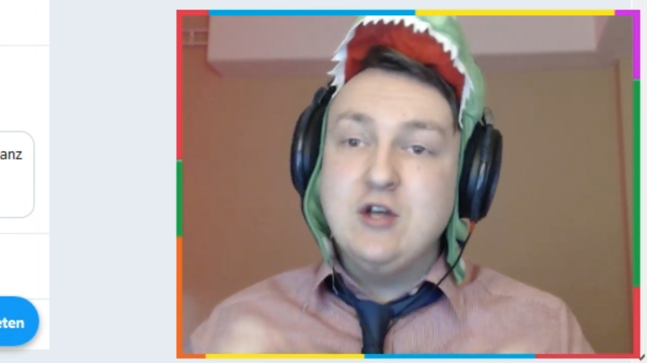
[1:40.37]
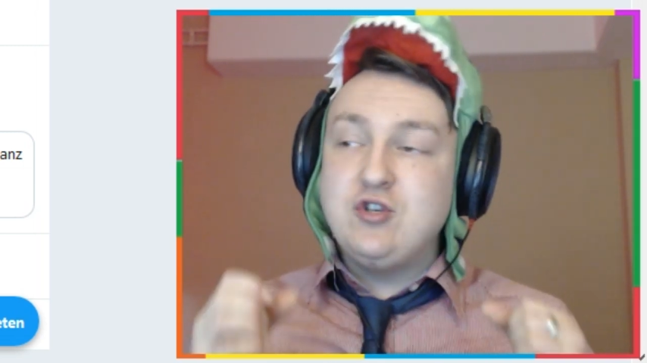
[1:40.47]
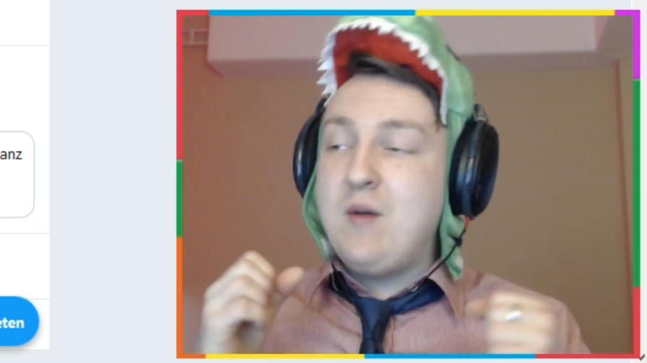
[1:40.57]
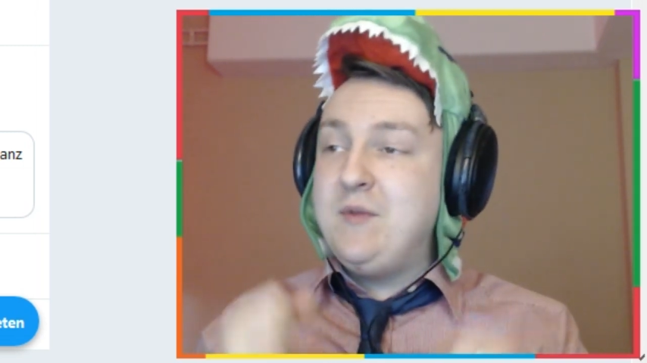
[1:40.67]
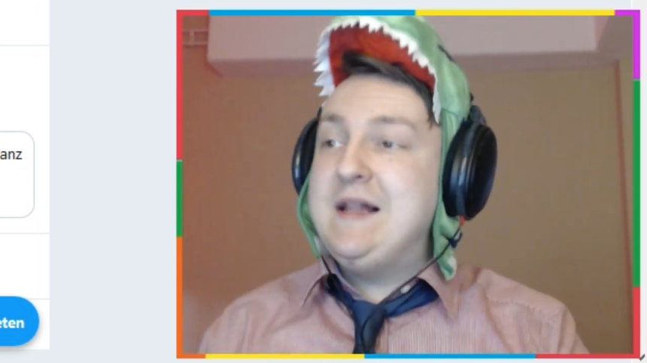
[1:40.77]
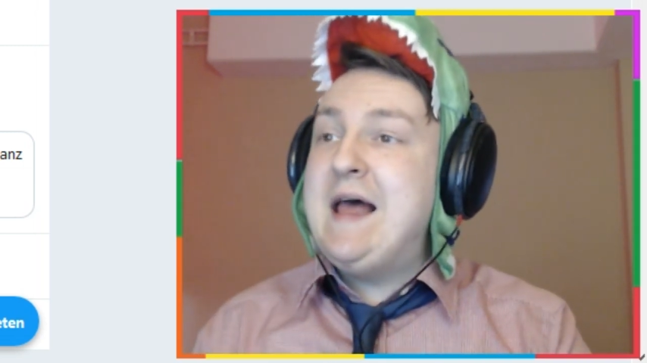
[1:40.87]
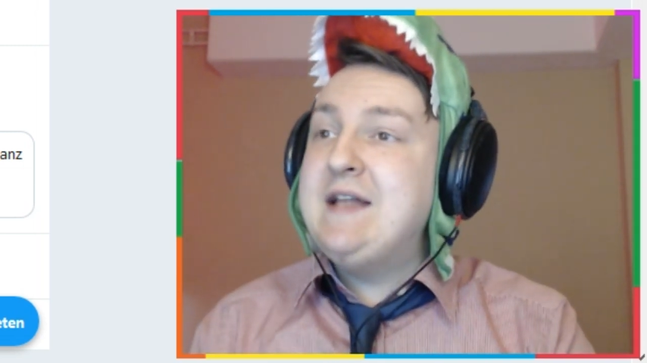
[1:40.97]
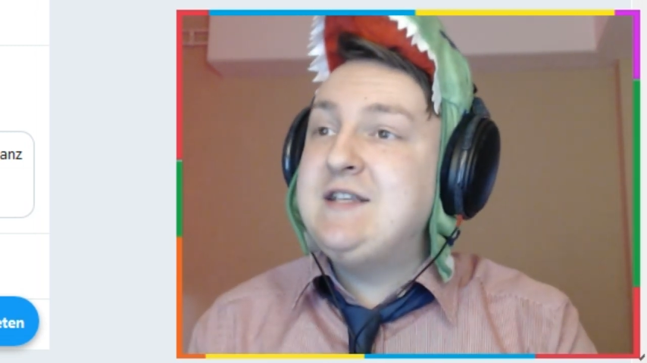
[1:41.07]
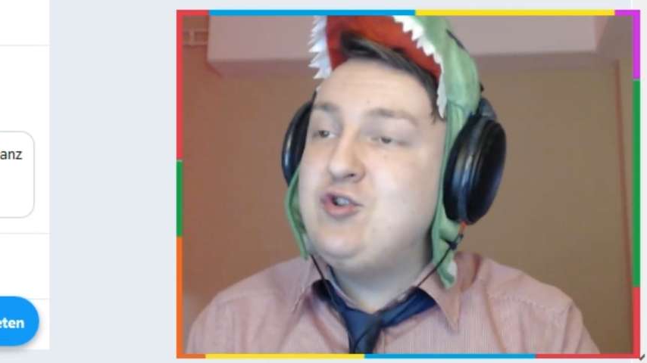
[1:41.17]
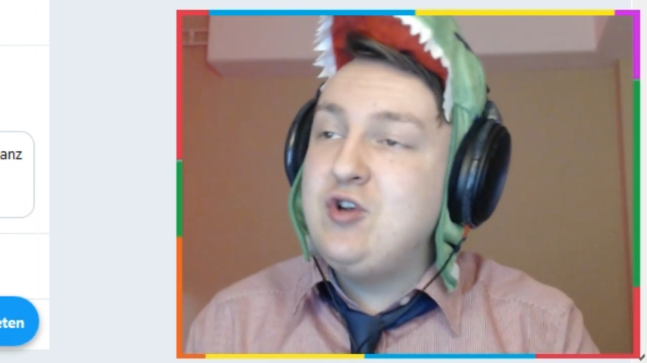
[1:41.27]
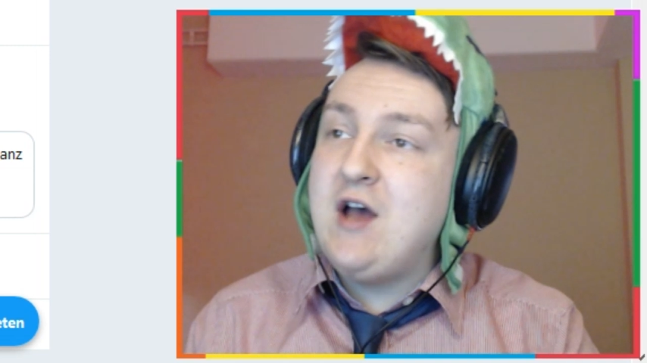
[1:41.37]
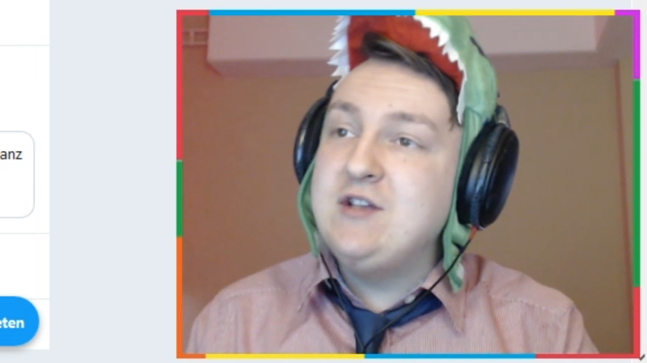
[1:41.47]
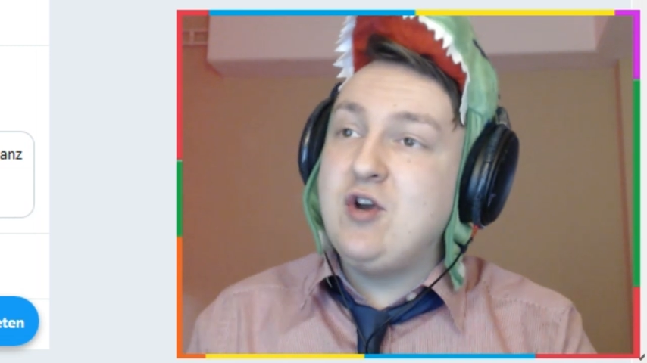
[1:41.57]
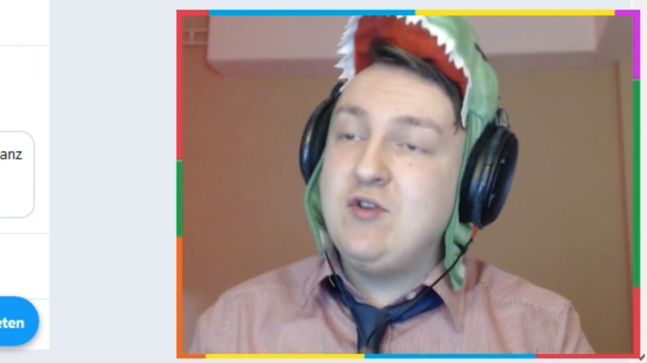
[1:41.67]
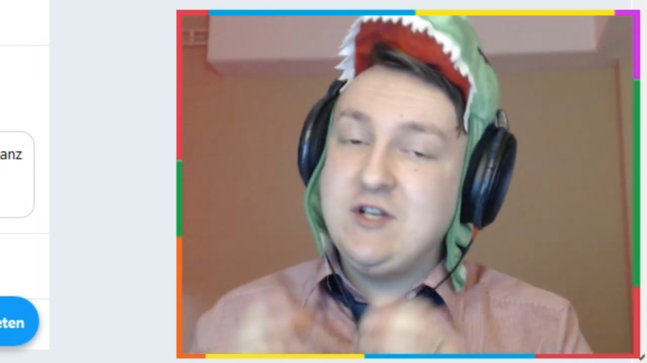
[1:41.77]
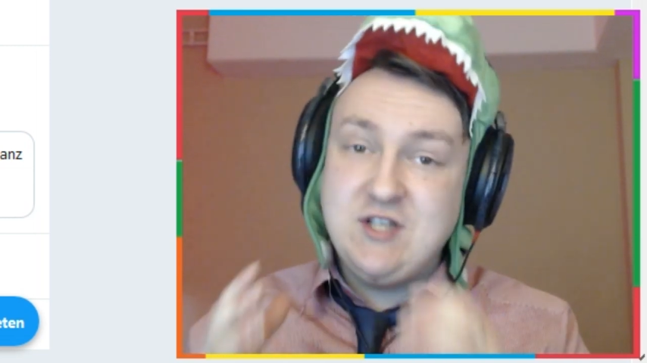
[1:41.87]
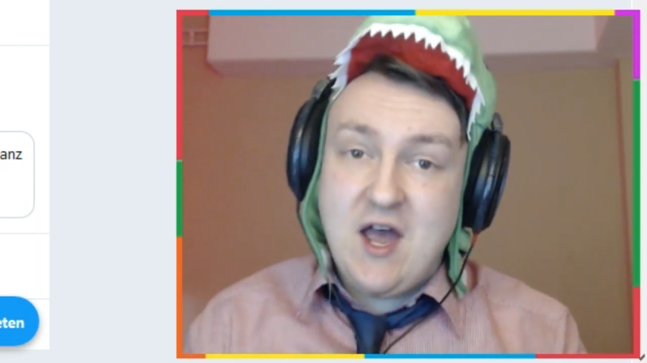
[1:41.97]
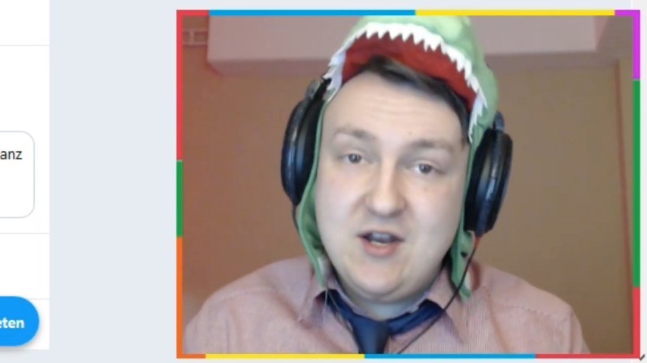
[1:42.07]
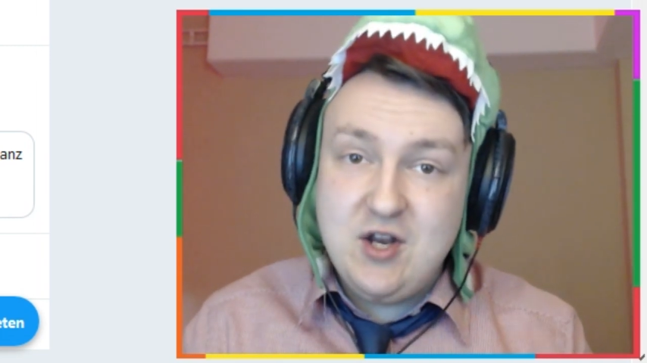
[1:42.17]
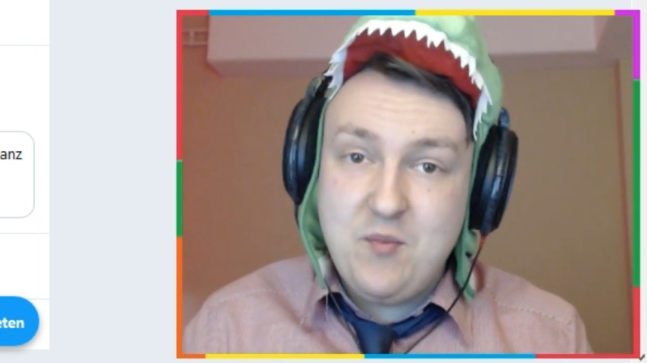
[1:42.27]
So I'm glad that you guys are
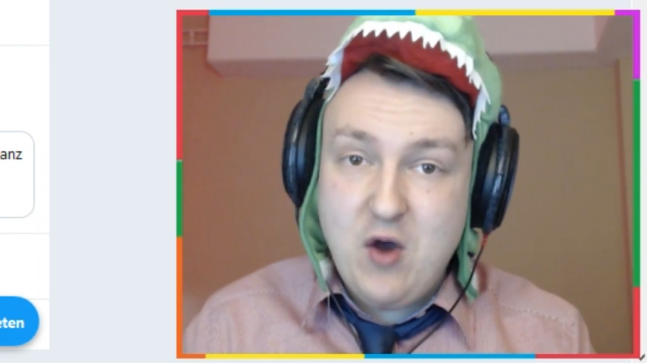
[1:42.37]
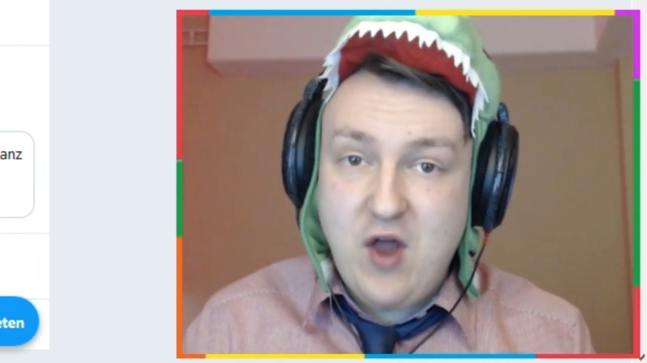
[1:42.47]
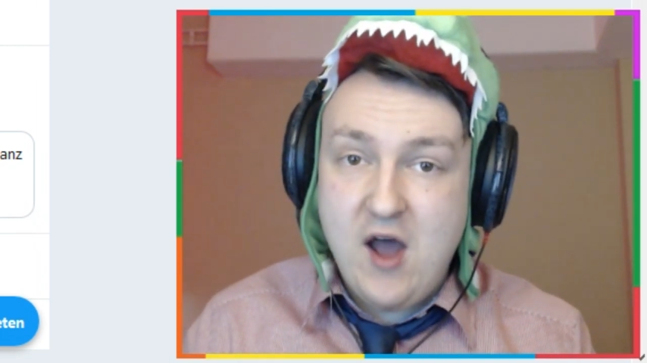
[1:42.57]
excited about